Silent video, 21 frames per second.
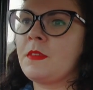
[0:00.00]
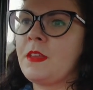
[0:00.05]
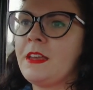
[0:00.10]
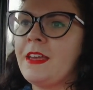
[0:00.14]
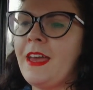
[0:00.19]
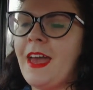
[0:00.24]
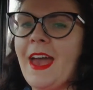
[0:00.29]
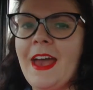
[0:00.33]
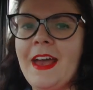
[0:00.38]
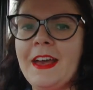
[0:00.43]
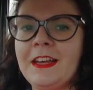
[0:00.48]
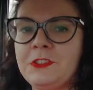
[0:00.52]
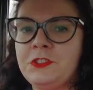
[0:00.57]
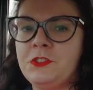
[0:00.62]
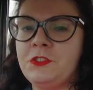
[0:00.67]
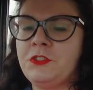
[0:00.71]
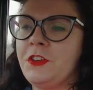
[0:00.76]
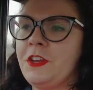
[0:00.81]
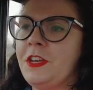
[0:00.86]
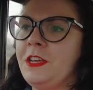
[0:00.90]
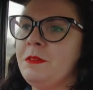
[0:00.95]

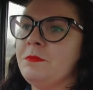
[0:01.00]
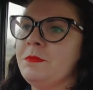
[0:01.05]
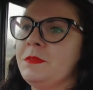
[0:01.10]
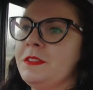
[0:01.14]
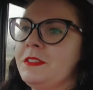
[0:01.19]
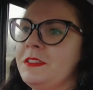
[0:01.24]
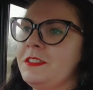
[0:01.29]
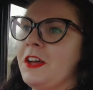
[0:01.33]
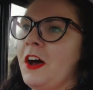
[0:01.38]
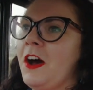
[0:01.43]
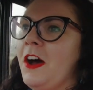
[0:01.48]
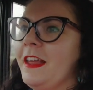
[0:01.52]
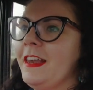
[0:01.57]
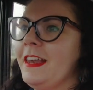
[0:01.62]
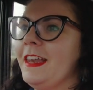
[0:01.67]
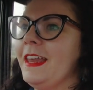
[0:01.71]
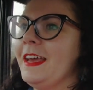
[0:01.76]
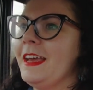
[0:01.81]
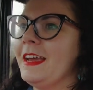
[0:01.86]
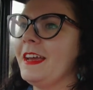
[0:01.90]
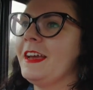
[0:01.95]
Airstream
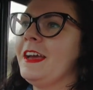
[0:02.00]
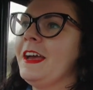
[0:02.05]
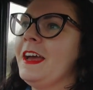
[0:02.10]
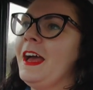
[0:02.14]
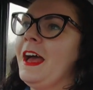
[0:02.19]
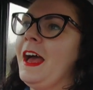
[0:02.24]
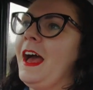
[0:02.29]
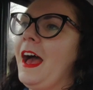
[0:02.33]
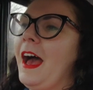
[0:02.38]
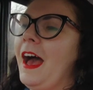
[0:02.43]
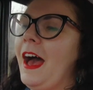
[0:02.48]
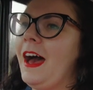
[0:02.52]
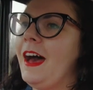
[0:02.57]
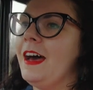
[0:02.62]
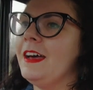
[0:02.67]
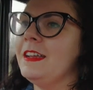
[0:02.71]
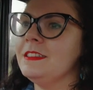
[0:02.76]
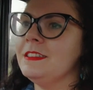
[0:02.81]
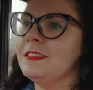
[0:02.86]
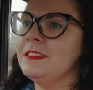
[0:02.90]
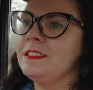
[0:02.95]
styling
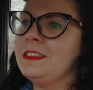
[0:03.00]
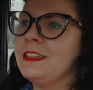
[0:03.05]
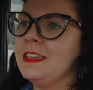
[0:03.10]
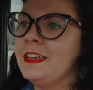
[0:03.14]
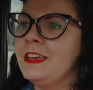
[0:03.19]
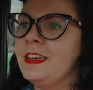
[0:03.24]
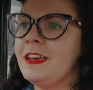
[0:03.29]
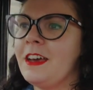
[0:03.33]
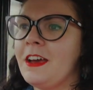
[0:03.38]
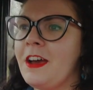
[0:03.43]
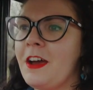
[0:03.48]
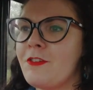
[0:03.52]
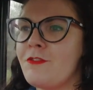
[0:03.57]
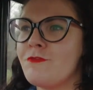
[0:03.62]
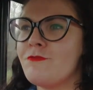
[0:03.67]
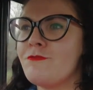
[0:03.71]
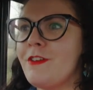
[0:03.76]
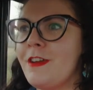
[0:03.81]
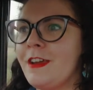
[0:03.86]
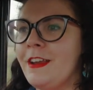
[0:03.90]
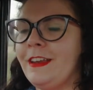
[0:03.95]
and
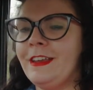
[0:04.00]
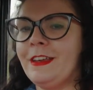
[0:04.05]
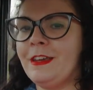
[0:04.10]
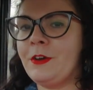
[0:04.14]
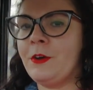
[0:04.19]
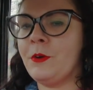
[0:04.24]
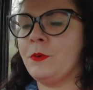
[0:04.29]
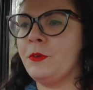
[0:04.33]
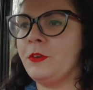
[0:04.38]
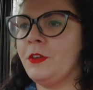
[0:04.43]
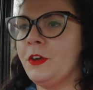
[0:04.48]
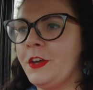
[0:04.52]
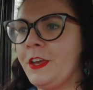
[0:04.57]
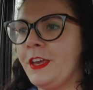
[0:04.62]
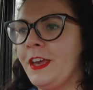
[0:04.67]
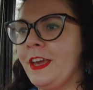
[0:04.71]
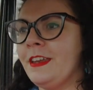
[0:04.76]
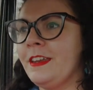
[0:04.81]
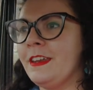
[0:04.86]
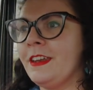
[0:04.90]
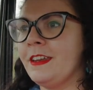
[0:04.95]
really cool
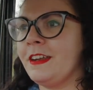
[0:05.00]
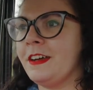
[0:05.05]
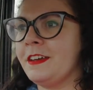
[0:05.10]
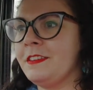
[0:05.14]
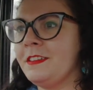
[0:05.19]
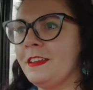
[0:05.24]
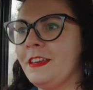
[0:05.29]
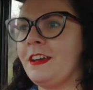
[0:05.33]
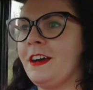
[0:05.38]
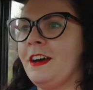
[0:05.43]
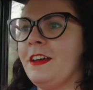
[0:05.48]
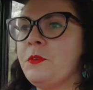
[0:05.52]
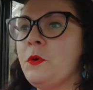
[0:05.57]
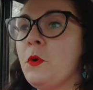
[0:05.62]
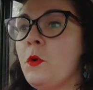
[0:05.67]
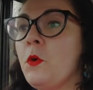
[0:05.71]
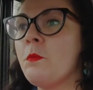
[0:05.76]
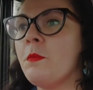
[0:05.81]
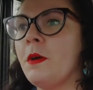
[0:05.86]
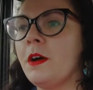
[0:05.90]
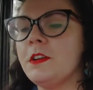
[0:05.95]
looking, and I think I'd
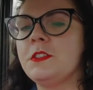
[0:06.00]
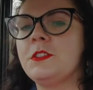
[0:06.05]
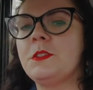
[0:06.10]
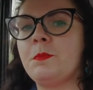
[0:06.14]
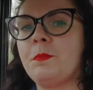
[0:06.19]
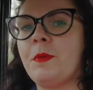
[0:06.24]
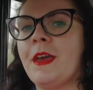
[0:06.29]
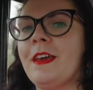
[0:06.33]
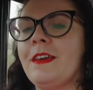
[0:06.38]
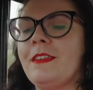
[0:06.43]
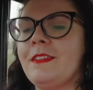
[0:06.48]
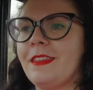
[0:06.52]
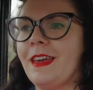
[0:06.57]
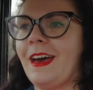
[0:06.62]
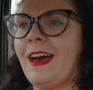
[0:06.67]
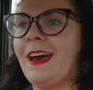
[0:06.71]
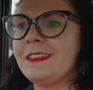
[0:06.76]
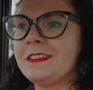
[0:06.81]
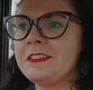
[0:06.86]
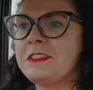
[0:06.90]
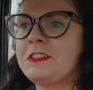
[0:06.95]
almost pick
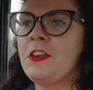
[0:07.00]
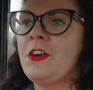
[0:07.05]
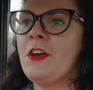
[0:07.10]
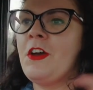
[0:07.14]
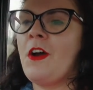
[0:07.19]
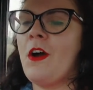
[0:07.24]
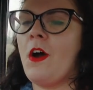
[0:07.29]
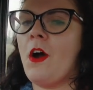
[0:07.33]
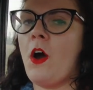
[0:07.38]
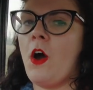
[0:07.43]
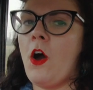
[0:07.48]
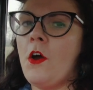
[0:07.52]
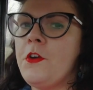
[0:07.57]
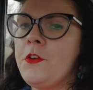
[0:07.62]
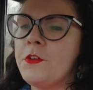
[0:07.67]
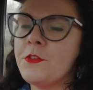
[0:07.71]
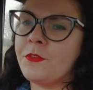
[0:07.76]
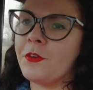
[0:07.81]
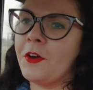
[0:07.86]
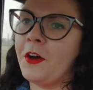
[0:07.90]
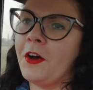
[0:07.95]
that
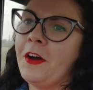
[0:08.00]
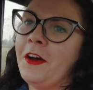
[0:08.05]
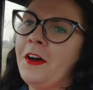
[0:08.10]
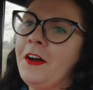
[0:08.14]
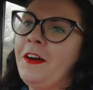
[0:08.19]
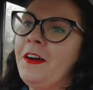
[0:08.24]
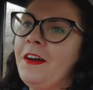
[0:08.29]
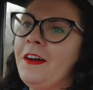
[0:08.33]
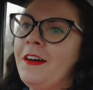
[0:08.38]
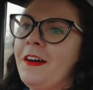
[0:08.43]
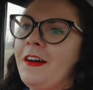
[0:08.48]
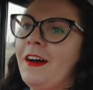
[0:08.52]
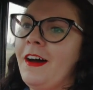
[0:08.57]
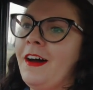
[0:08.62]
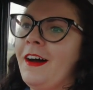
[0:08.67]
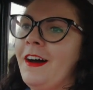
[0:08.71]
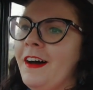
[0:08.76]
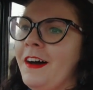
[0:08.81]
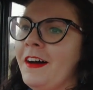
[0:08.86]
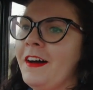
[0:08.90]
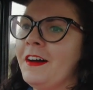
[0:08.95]
over
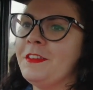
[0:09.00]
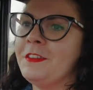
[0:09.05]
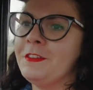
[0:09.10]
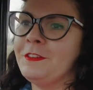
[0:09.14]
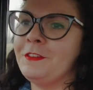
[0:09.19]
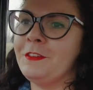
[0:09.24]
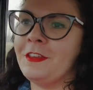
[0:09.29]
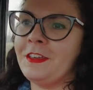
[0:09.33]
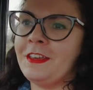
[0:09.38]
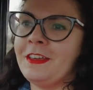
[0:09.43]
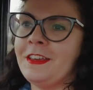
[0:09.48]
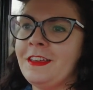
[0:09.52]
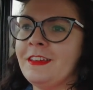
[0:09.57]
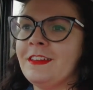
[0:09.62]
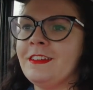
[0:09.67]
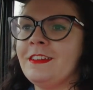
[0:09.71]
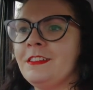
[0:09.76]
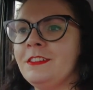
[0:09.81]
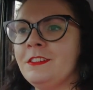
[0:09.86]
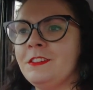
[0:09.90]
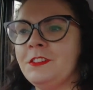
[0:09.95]
the
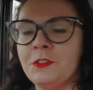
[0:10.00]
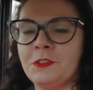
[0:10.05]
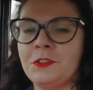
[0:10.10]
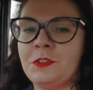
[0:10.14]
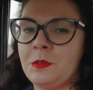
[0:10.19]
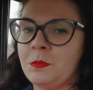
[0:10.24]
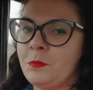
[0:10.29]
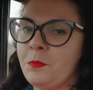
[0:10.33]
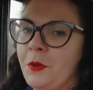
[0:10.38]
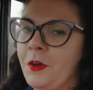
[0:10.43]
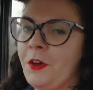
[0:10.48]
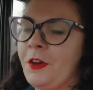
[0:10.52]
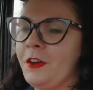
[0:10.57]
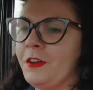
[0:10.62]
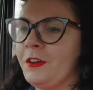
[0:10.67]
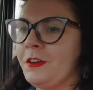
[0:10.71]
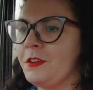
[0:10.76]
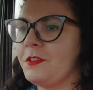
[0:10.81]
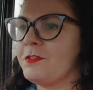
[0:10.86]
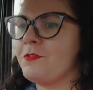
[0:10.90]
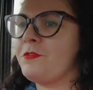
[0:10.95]

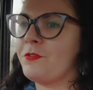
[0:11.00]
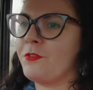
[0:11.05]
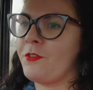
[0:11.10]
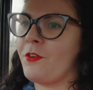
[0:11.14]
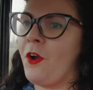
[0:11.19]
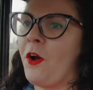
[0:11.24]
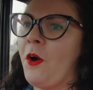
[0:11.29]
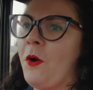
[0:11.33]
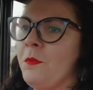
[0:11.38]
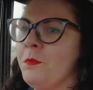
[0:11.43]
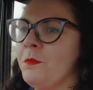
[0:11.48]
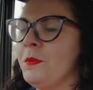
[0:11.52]
Duesenberg from